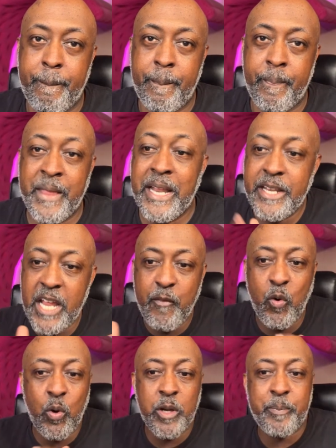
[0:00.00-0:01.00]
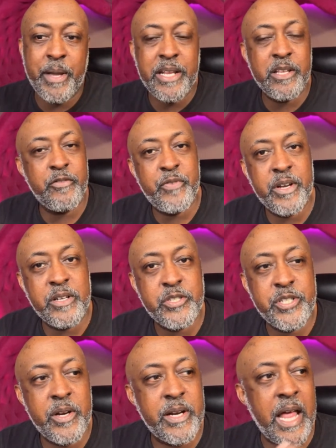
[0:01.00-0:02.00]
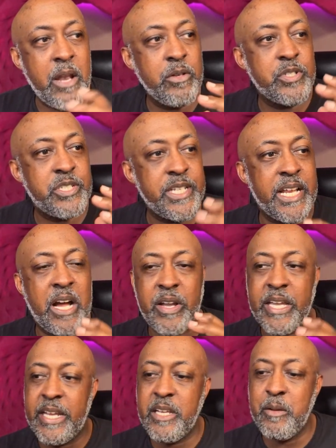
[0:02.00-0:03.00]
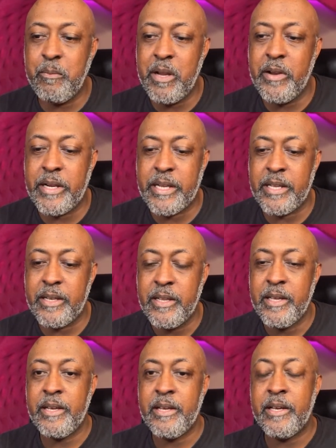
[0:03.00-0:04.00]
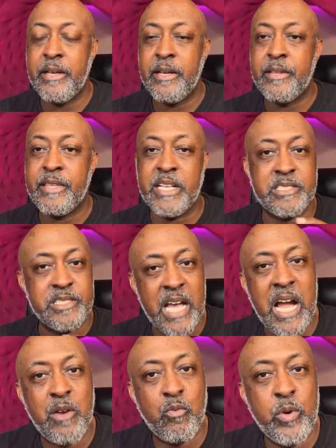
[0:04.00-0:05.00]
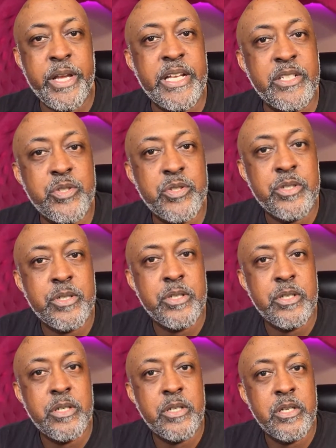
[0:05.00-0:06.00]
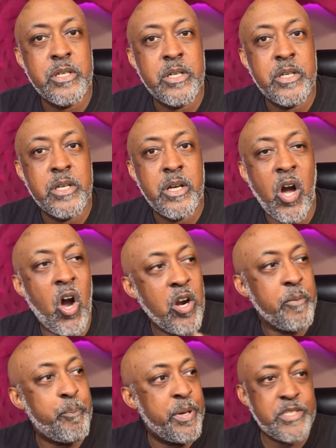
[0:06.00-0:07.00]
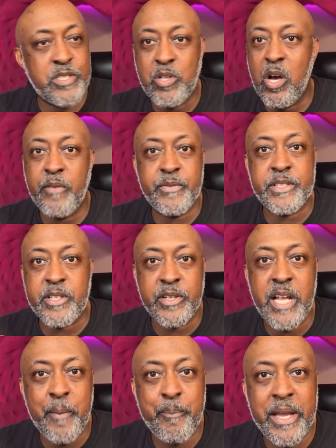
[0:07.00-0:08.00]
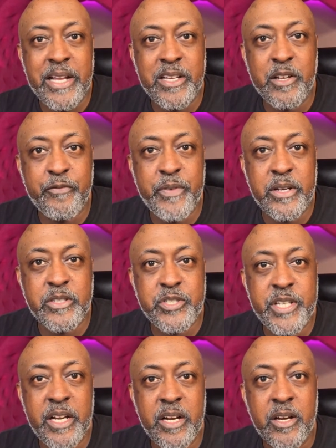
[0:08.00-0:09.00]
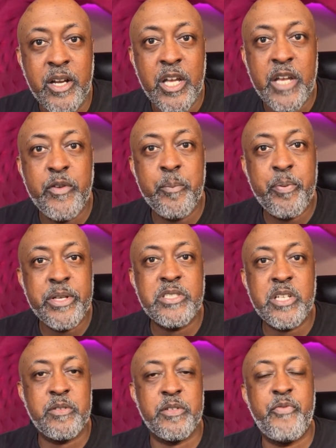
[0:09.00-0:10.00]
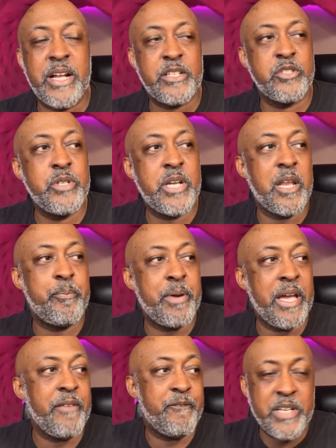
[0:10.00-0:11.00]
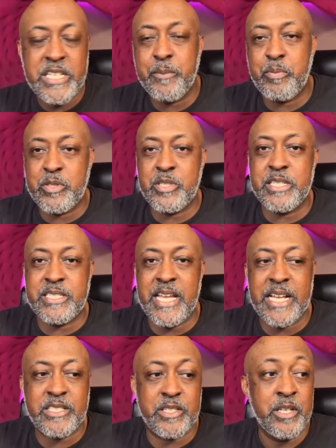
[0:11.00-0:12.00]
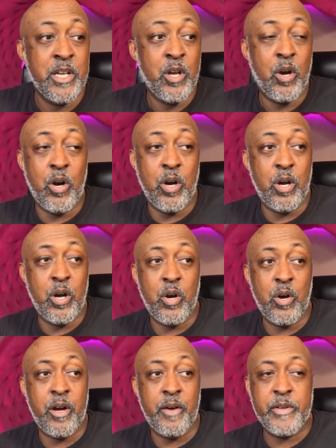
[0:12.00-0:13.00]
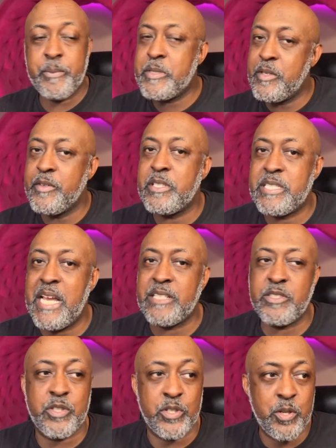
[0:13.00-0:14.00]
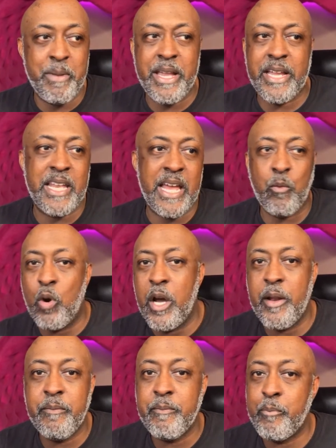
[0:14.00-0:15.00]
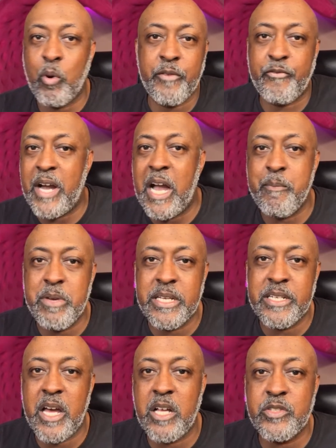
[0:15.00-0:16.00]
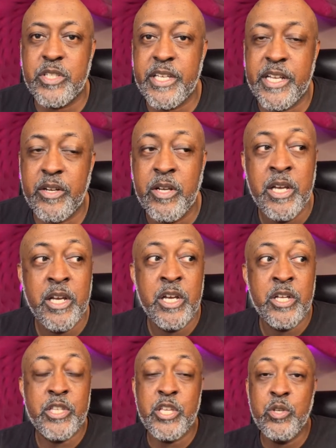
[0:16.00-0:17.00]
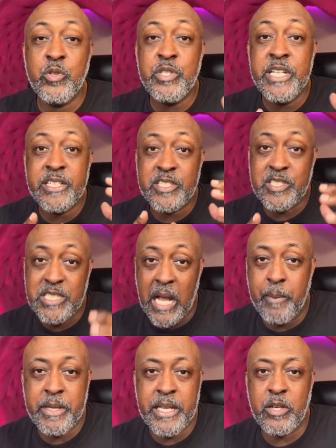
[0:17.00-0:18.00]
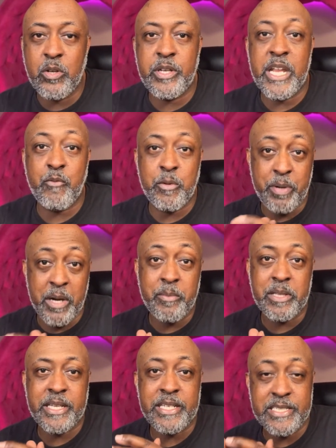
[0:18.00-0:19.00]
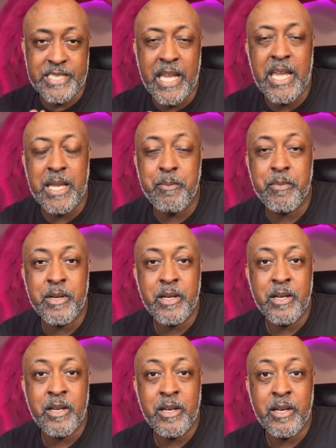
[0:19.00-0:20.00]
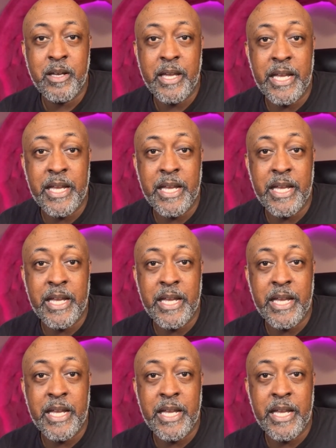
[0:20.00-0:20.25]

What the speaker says: They never want to pay their fair share. And I don't understand how any American that's not rich aren't pissed off that they're not paying their fair share. If you're pissed off the fact that you got to pay 50% taxes, 50% of your taxes, and you're making like $1.5 million a year, then you need to stop getting on that Republican team and